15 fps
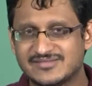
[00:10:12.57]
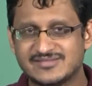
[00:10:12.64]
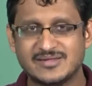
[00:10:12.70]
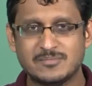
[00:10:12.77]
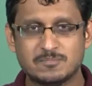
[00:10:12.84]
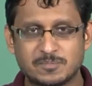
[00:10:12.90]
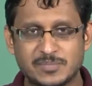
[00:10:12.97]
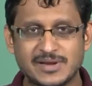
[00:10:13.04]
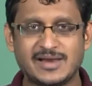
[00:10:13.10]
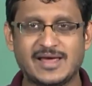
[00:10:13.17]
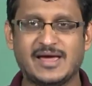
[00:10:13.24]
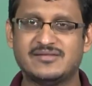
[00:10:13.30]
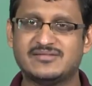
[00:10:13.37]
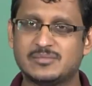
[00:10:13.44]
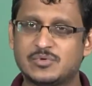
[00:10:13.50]
simple
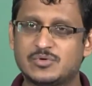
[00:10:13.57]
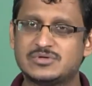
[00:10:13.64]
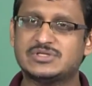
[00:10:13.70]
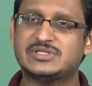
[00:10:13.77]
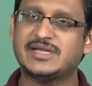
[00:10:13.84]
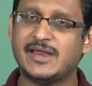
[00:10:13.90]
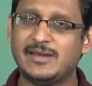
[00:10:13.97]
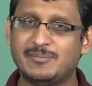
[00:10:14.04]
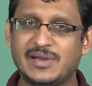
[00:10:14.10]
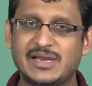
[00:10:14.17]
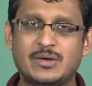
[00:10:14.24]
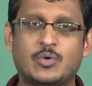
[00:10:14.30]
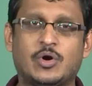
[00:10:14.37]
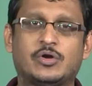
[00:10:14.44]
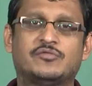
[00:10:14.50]
as about 10
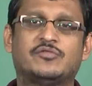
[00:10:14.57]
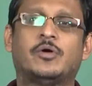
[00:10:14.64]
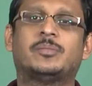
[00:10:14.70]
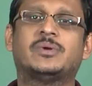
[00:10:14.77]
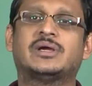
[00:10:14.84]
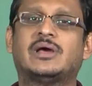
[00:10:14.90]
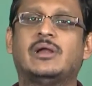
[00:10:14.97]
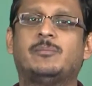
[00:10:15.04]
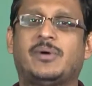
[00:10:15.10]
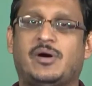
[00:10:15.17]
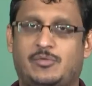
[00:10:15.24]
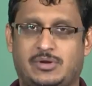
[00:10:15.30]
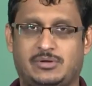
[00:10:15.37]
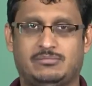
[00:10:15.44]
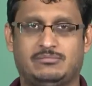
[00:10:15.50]
milliwatt of optical
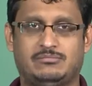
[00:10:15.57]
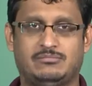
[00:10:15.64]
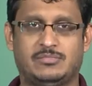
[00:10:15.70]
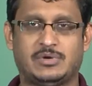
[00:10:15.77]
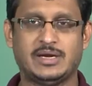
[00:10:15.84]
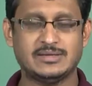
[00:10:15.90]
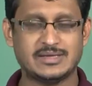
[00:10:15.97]
power right.